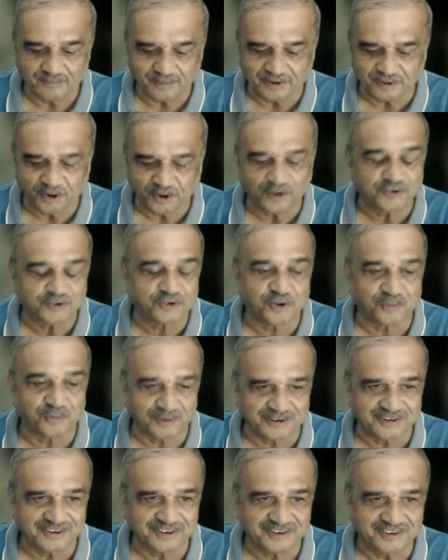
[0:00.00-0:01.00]
but not so
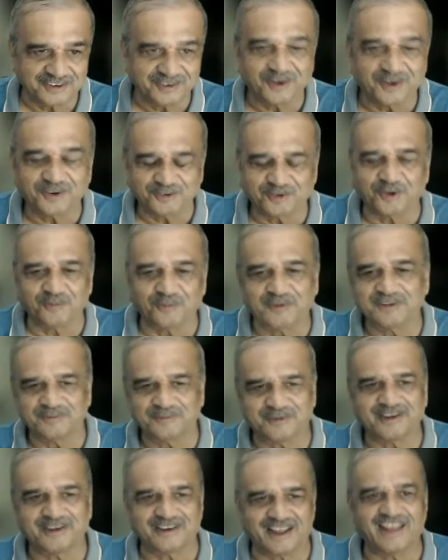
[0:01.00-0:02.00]
much. Not so much, but I